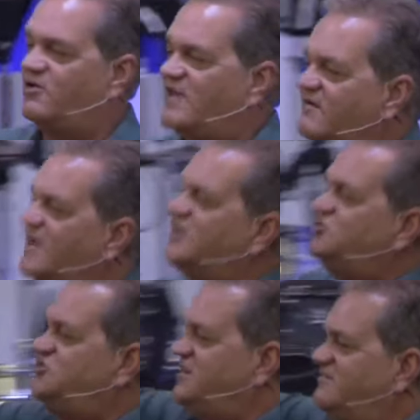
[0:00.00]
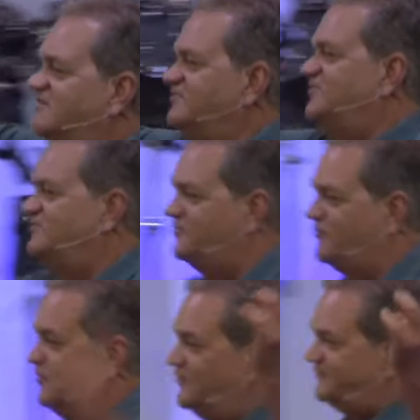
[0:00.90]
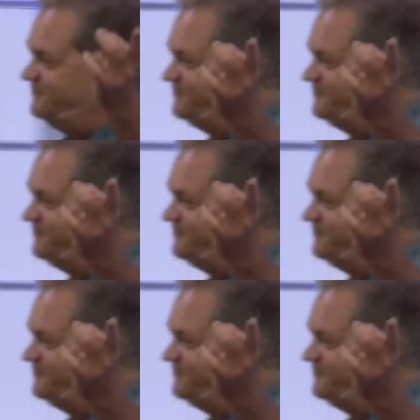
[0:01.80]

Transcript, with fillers: part of life? Jesus is the fruit.